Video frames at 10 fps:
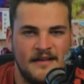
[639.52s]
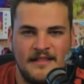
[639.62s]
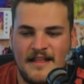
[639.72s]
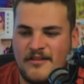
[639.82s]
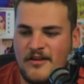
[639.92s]

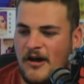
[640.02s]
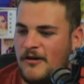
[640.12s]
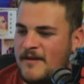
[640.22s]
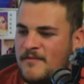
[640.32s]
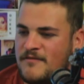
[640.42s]
let's go.
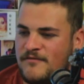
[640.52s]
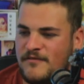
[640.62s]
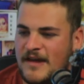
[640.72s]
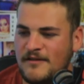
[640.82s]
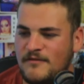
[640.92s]
It was
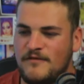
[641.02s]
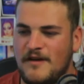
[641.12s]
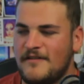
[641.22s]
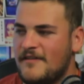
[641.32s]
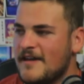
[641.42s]
fucking
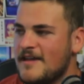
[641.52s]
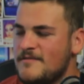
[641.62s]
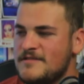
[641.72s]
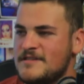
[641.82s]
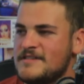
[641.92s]
fun. Like, it
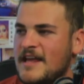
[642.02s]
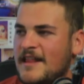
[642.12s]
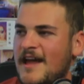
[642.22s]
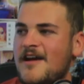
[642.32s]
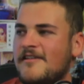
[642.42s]
was just
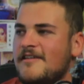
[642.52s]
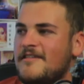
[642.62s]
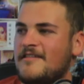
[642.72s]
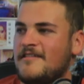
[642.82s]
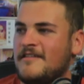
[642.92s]

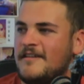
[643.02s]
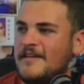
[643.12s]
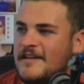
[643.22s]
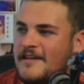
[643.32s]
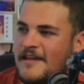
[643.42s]
hilarious.
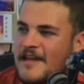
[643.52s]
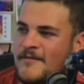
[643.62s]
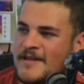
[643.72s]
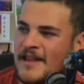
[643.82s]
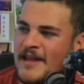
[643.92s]
It
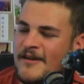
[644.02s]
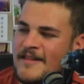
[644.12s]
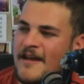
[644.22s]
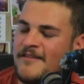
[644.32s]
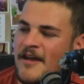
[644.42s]
was hilarious
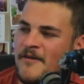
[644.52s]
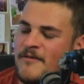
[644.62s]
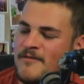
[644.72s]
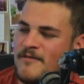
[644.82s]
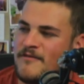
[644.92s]
how dumb it
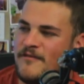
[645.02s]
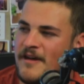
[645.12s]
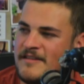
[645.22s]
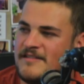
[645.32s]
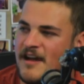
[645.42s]
was. It was a
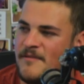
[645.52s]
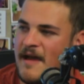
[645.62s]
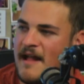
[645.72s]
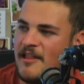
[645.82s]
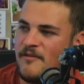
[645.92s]
fun, dumb
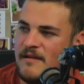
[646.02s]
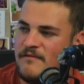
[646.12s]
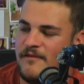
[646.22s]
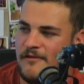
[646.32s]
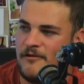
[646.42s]
Halloween
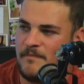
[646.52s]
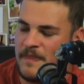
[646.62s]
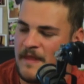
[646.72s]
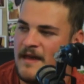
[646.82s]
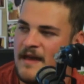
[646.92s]

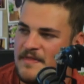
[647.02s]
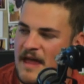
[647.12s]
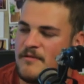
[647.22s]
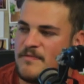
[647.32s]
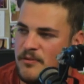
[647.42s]
film
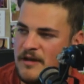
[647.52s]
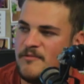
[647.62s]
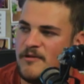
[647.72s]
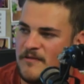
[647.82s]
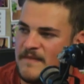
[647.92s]
that was pretty
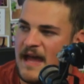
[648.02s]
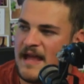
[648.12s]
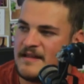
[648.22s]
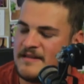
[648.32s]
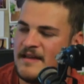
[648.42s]
well
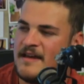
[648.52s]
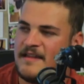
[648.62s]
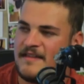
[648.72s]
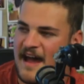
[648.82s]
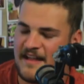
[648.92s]
made.
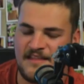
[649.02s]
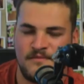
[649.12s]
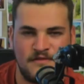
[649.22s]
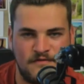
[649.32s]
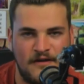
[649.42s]
Acting
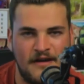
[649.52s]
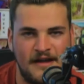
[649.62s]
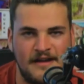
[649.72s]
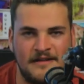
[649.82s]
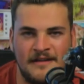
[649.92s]
was
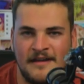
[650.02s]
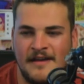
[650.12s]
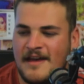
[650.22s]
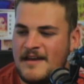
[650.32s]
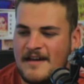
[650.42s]
fine.
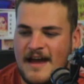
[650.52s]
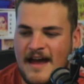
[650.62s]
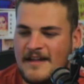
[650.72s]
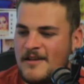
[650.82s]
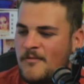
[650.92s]

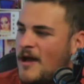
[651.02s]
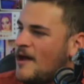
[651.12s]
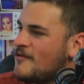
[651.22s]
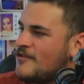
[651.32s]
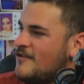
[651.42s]
And what
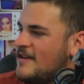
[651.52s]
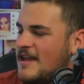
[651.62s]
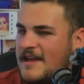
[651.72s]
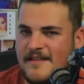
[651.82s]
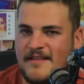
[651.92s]
else do you
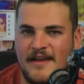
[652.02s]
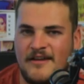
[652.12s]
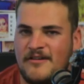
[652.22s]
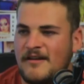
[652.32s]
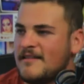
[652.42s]
need? Like,
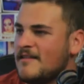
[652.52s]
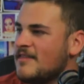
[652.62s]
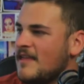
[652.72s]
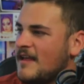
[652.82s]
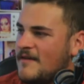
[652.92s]
you don't have to
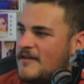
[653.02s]
think.